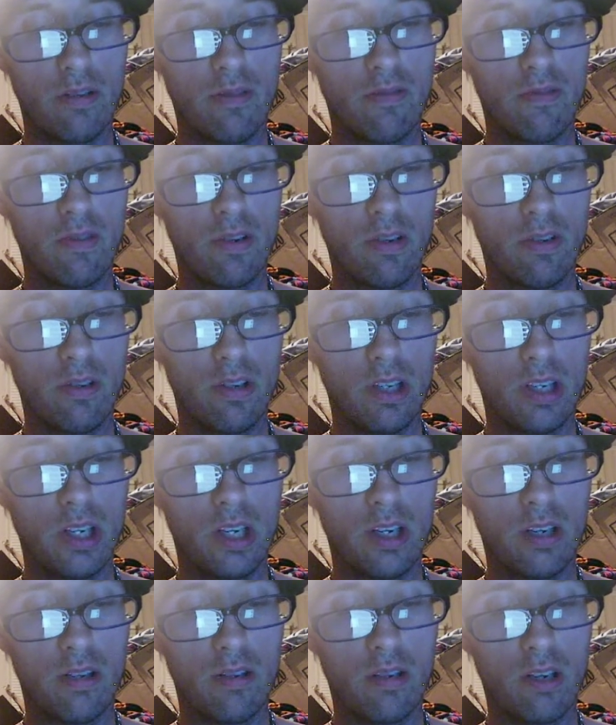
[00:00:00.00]
vote
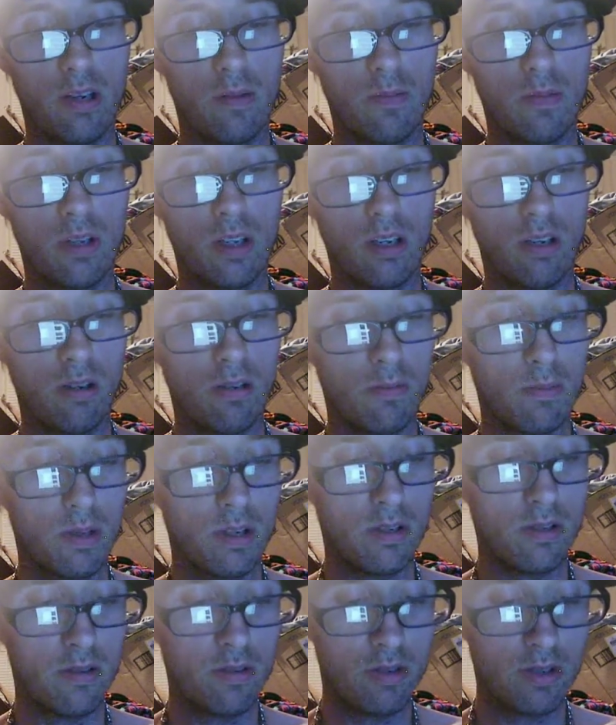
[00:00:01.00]
against same-sex
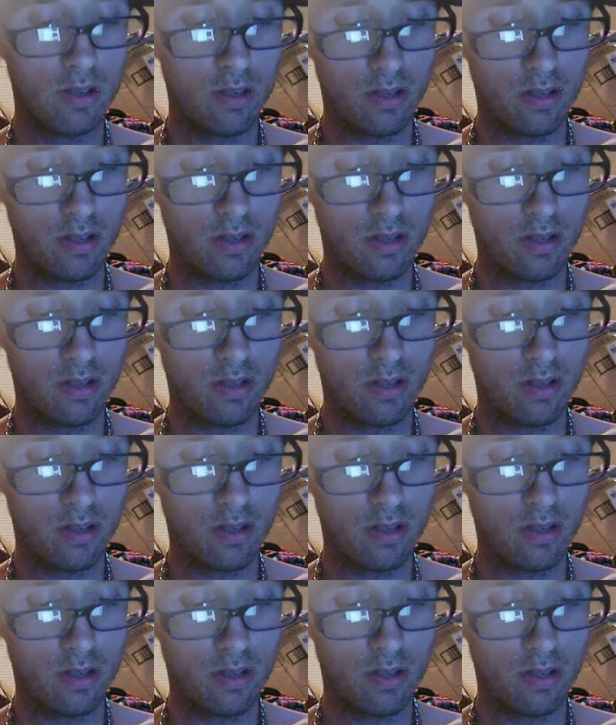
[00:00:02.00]
marriage.